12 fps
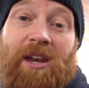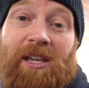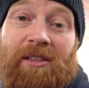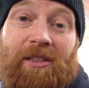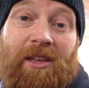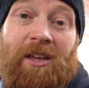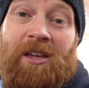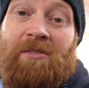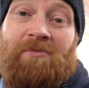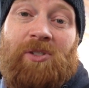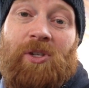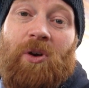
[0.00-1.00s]

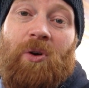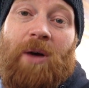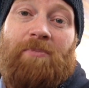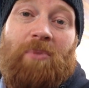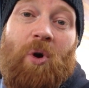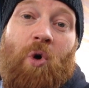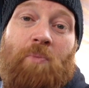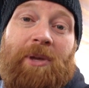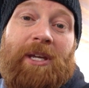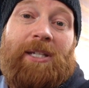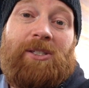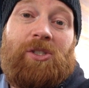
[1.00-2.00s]
anything, so I'm
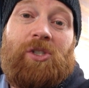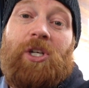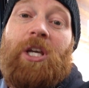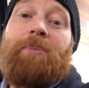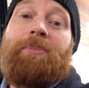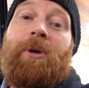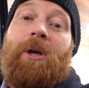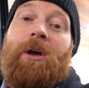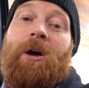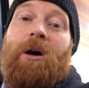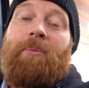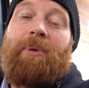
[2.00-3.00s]
hoping it's cheap.
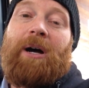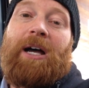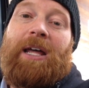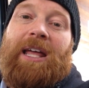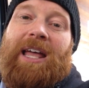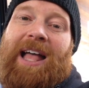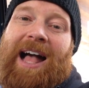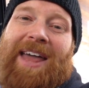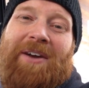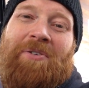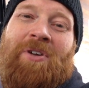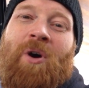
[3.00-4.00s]
But
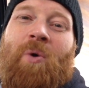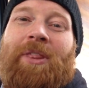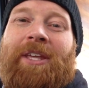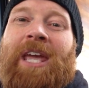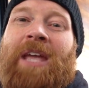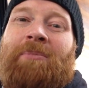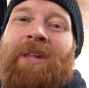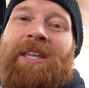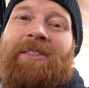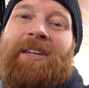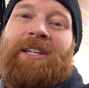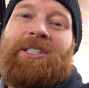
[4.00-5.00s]
I don't know, with a game
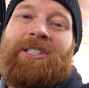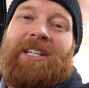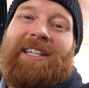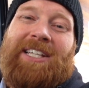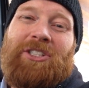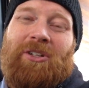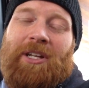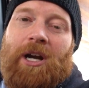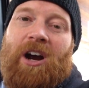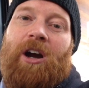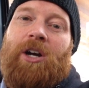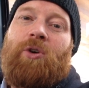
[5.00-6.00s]
like this, unless you're like
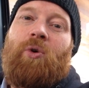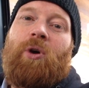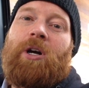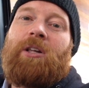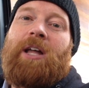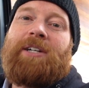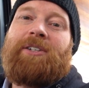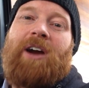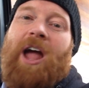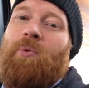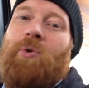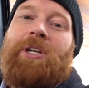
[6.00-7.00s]
a hardcore
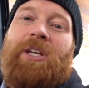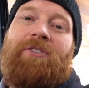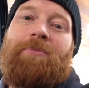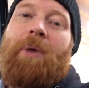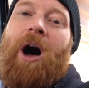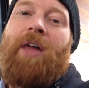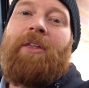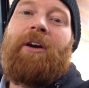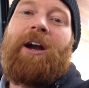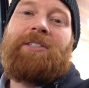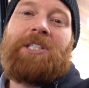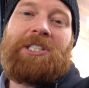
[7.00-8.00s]
collector, I wouldn't even
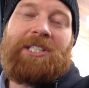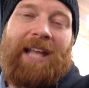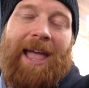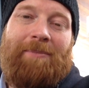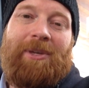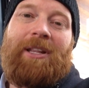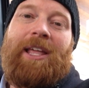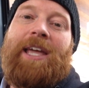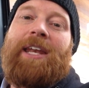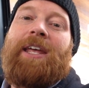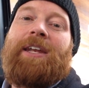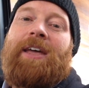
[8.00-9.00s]
bother. I just
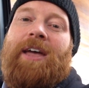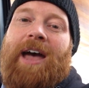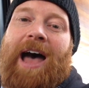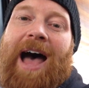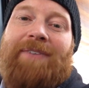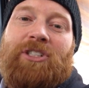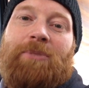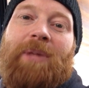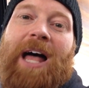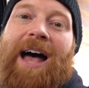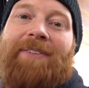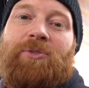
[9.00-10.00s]
emulate it, have some
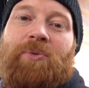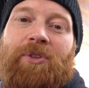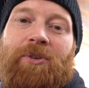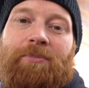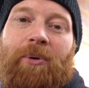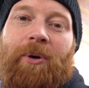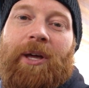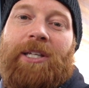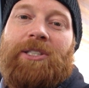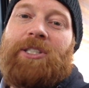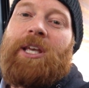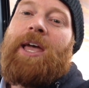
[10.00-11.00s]
laughs with your
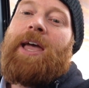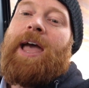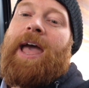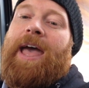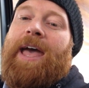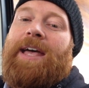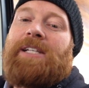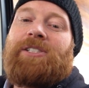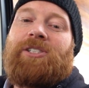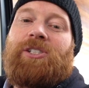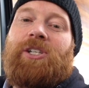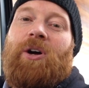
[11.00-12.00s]
boys,
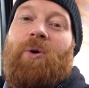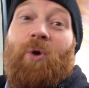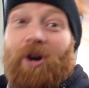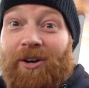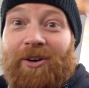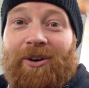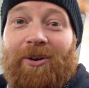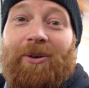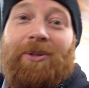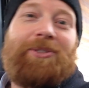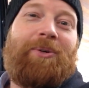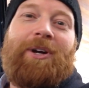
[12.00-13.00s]
and, you know, or
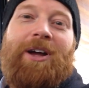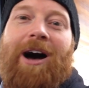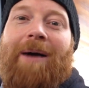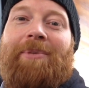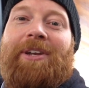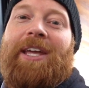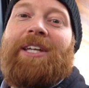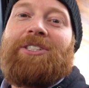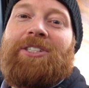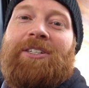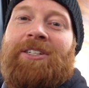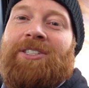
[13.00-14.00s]
girls, or a
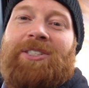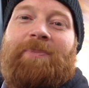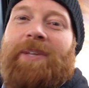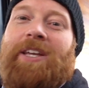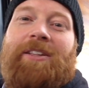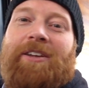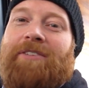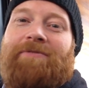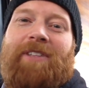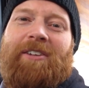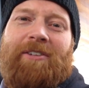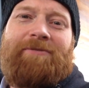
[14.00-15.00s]
combination, and just play like
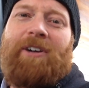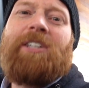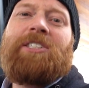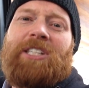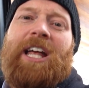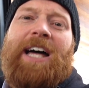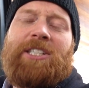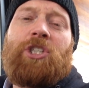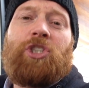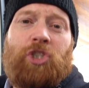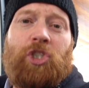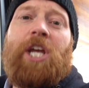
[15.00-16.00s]
a fun slash
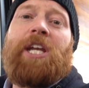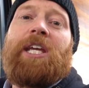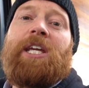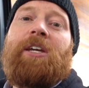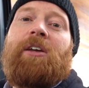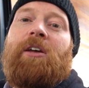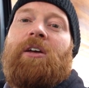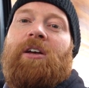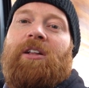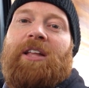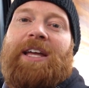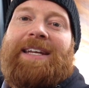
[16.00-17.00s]
shitty,
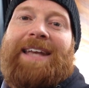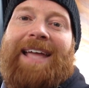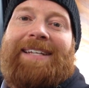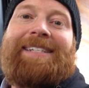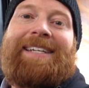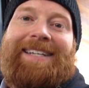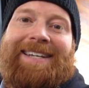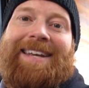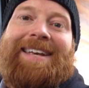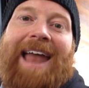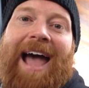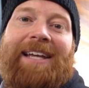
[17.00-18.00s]
like
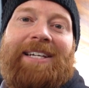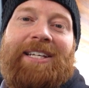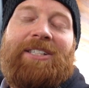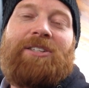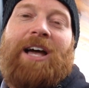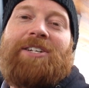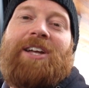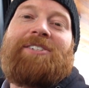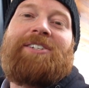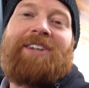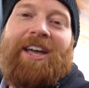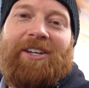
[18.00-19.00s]

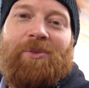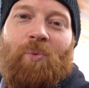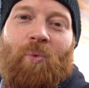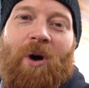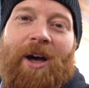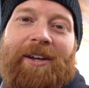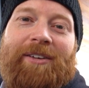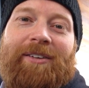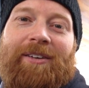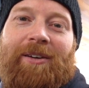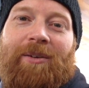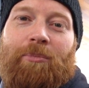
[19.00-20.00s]
1990/1991
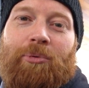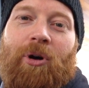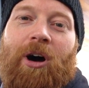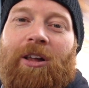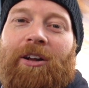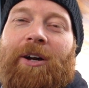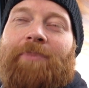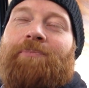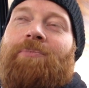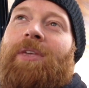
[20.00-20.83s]
brawler.